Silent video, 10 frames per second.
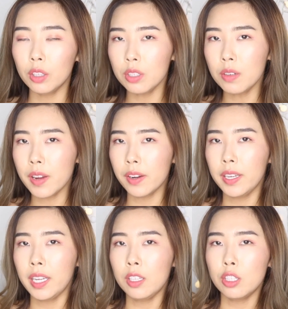also
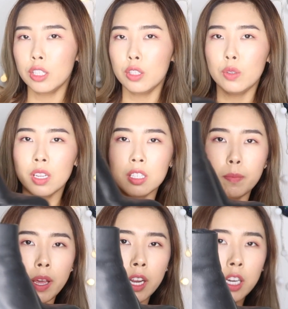very into this
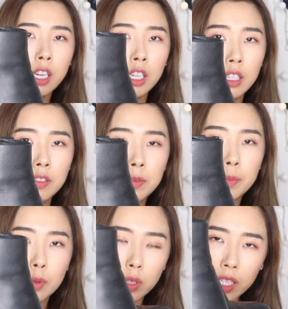pair of
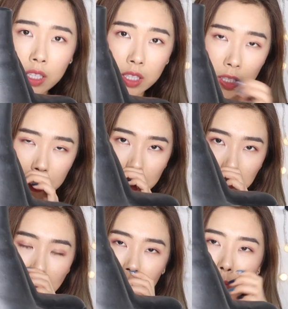booties the
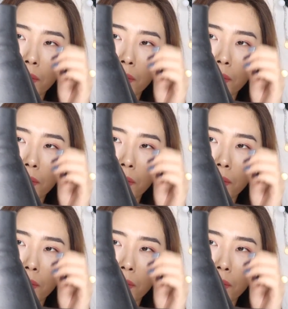past